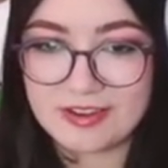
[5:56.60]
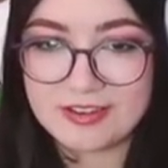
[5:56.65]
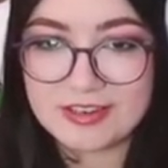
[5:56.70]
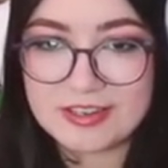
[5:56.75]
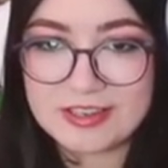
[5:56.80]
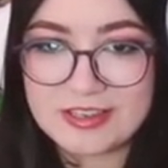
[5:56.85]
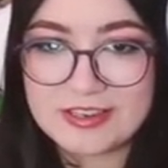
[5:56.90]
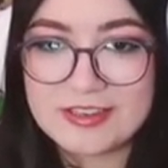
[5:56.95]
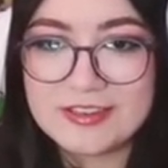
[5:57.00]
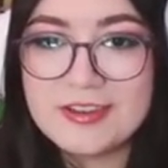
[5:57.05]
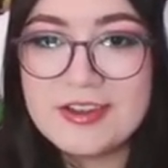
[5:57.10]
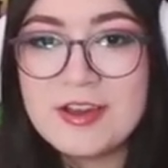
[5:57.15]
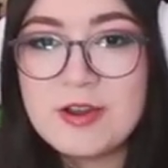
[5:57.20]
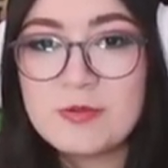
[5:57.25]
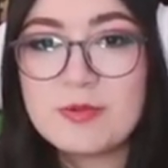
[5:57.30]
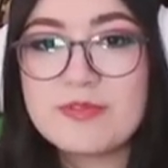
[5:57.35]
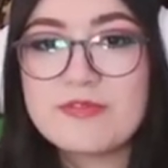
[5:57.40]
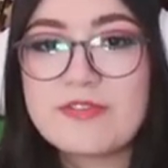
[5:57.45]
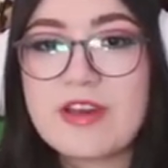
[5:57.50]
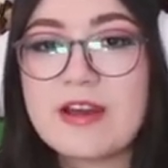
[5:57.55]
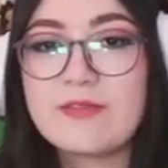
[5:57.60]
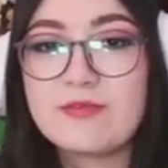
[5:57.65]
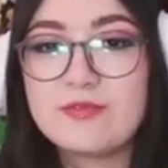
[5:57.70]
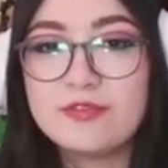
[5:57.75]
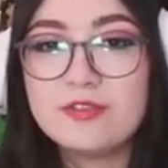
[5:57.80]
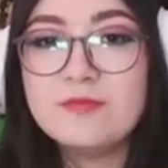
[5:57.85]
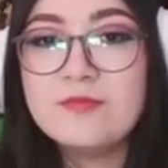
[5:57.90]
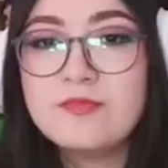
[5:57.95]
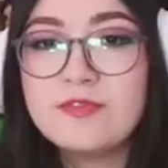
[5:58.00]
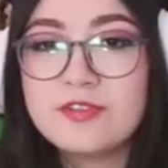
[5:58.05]
on here. We've got
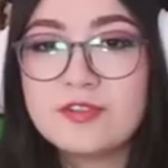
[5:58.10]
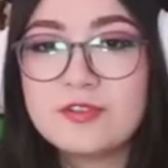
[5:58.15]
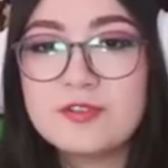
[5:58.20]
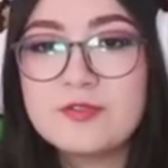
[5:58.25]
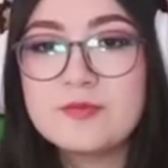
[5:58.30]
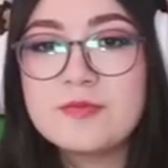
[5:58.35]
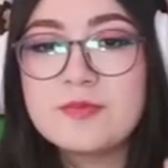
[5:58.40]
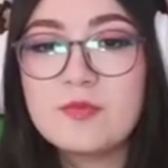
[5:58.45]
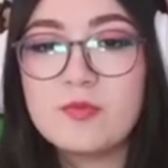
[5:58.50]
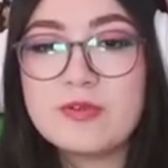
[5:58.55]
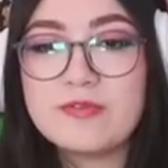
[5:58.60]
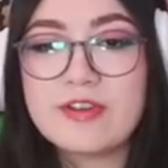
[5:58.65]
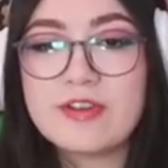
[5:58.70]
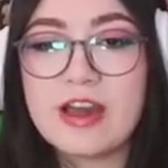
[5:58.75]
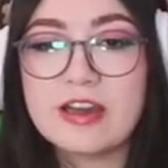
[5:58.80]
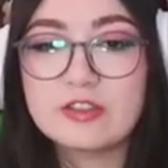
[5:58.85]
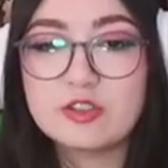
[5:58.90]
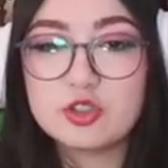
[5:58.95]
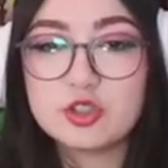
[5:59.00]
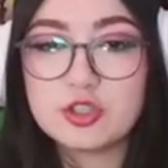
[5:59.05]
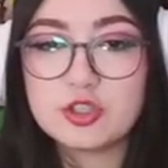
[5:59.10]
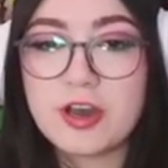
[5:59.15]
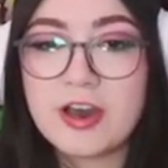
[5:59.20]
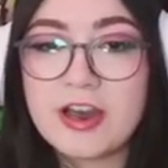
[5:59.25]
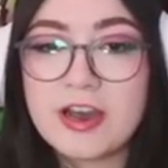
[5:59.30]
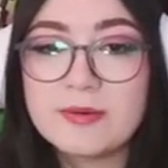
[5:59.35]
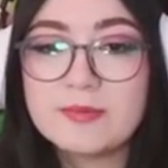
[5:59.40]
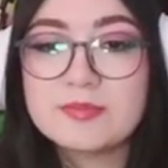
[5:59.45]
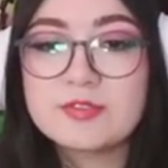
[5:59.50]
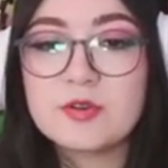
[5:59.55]
Vroom Vroom, we've got
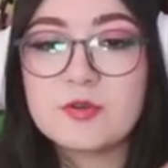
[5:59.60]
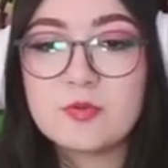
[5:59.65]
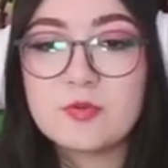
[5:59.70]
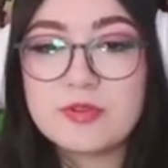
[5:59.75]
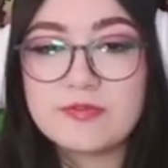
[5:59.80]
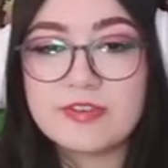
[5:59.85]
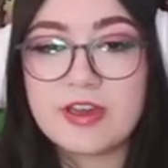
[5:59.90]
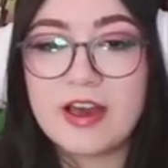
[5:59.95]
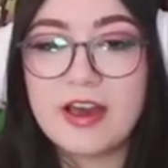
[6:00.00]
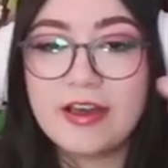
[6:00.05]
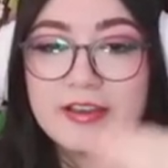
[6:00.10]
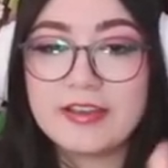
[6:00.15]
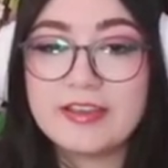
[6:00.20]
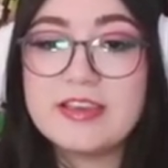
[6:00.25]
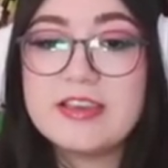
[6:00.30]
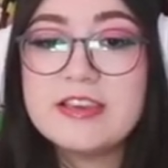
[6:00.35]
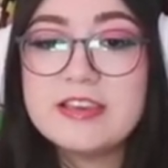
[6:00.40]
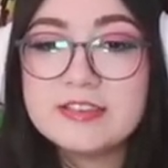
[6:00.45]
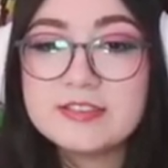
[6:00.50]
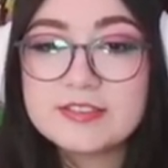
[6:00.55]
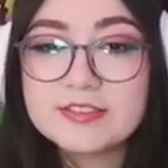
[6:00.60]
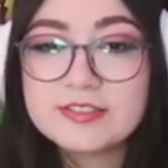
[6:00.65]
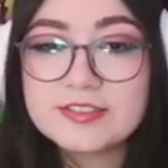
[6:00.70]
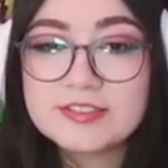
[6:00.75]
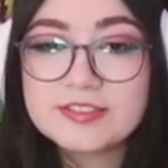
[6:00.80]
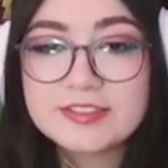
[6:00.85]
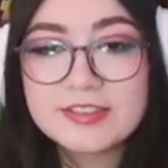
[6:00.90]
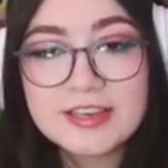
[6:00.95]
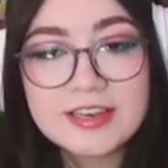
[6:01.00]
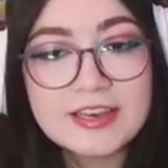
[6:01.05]
Chops, we've got
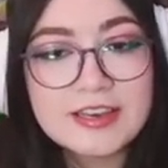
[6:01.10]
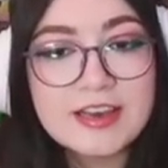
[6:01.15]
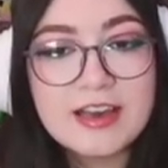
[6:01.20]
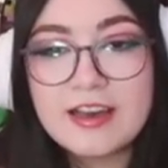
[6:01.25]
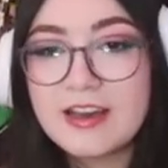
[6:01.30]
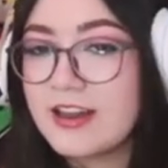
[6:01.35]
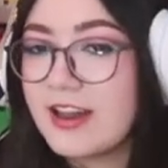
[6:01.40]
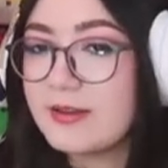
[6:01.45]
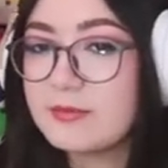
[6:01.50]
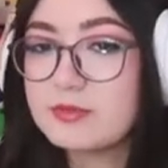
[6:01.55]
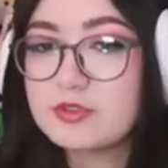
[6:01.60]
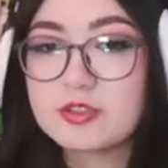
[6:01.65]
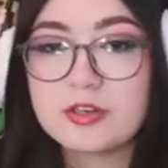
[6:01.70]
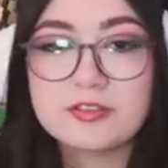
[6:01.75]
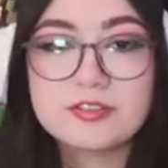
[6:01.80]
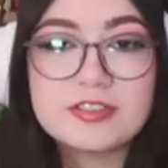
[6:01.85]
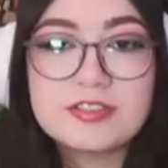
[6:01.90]
Geese. I'm sure I'll